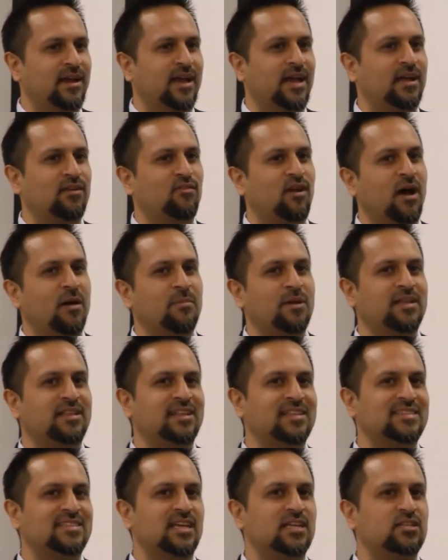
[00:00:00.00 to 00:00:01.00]
And Rabia
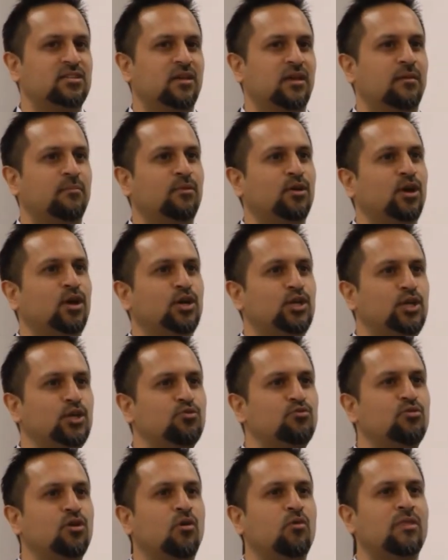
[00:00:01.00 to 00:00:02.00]
then says to him,
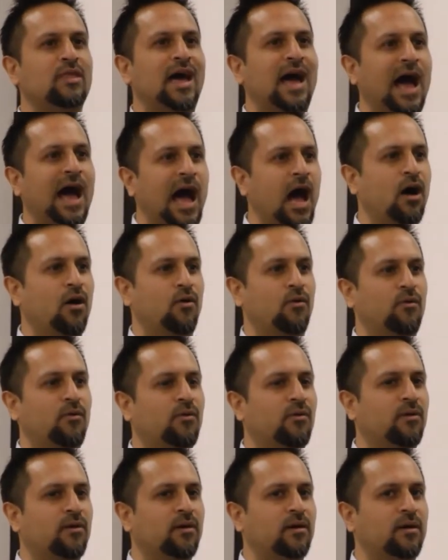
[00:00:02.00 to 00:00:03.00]
you know the how,
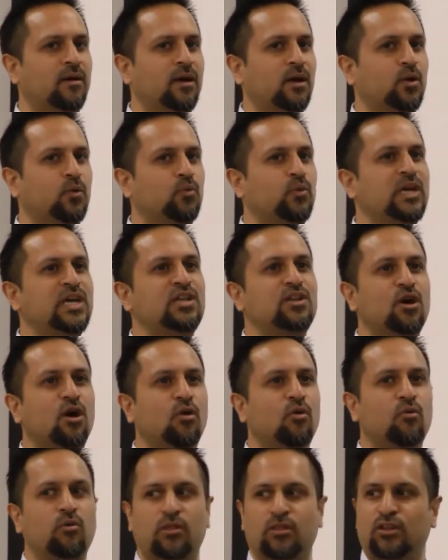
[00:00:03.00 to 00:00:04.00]
we
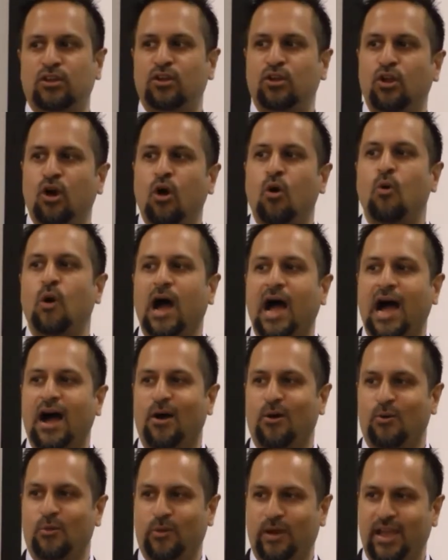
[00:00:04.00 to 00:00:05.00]
know the know-how,
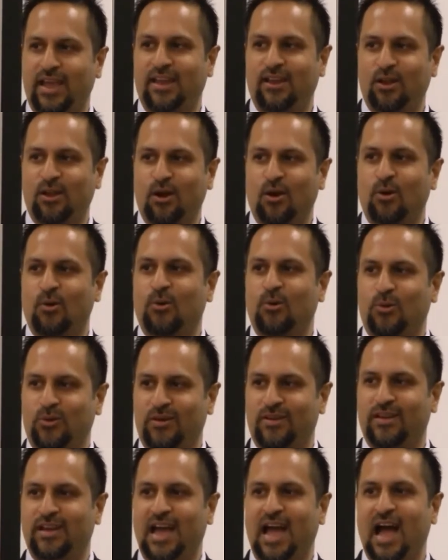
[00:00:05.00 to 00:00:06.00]
oh
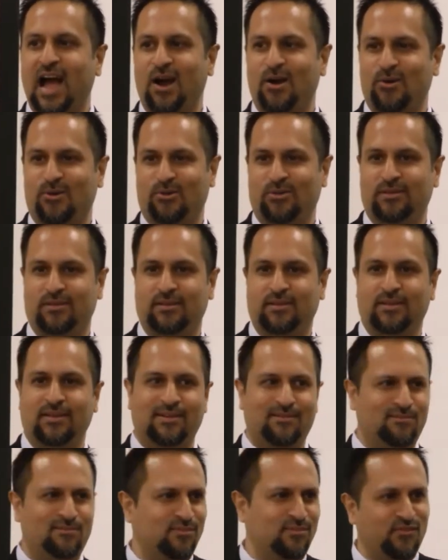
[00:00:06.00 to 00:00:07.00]
how.
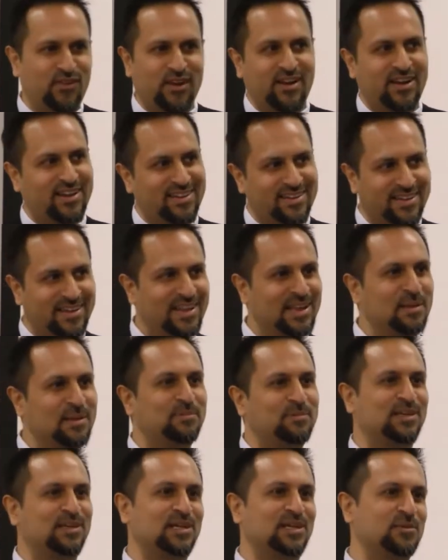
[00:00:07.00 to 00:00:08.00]
Very
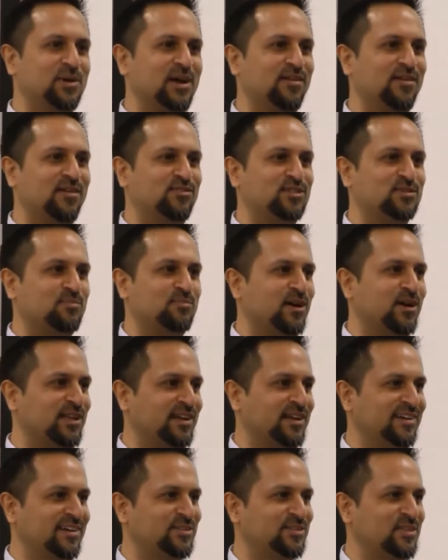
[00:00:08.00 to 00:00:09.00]
elliptical way of
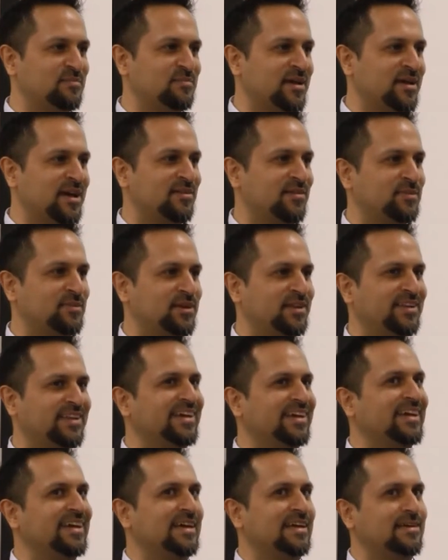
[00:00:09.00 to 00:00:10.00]
responding to the man,
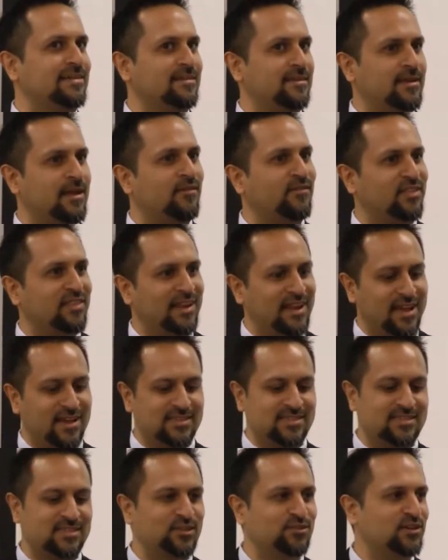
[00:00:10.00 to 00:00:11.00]
but
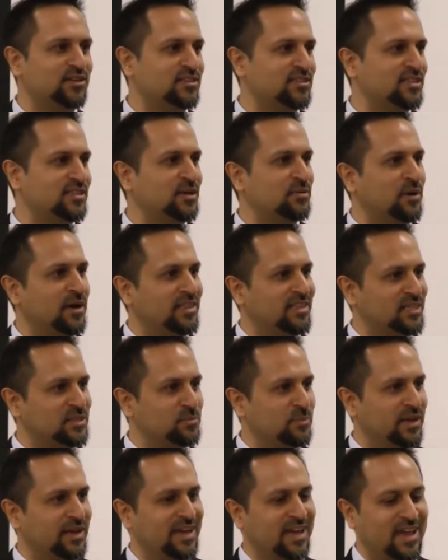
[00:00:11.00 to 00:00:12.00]
nevertheless, you can see why this
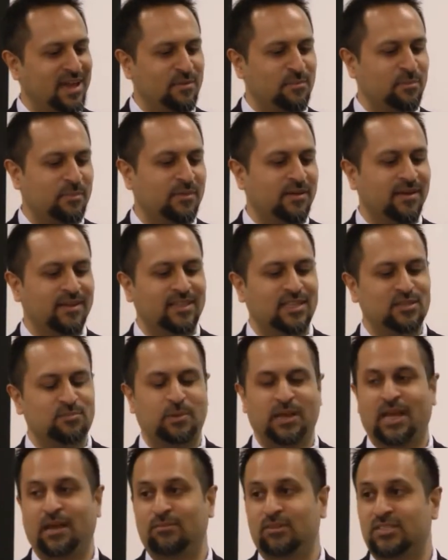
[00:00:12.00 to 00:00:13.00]
became, this
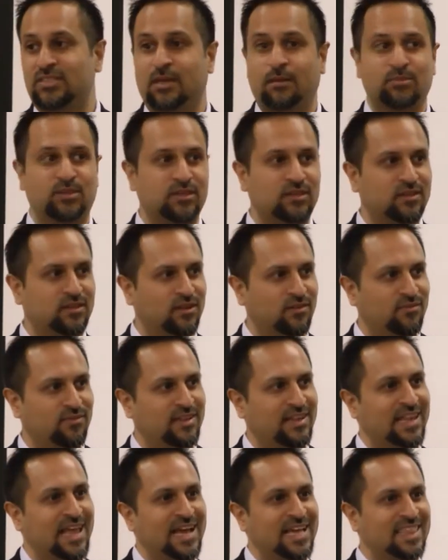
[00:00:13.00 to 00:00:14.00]
became the subject of
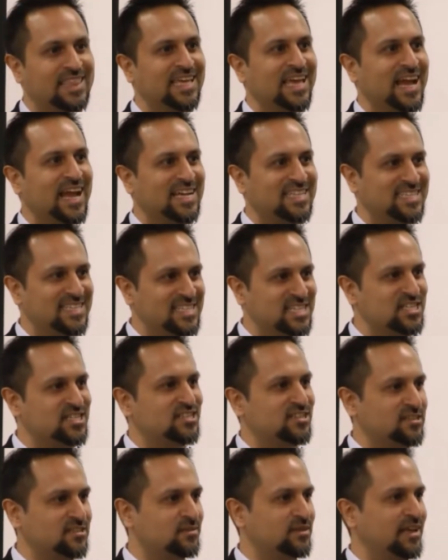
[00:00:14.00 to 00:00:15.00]
lengthy
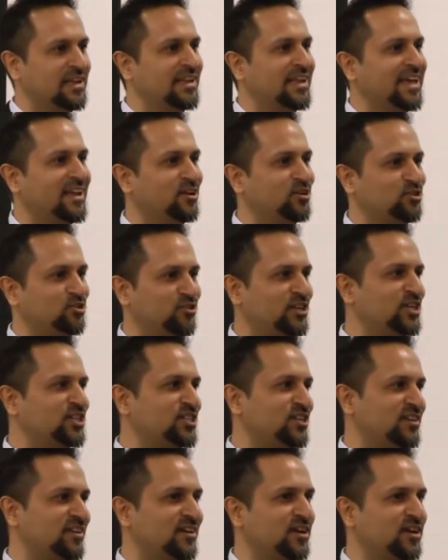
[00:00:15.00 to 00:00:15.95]
exegesis in later tradition.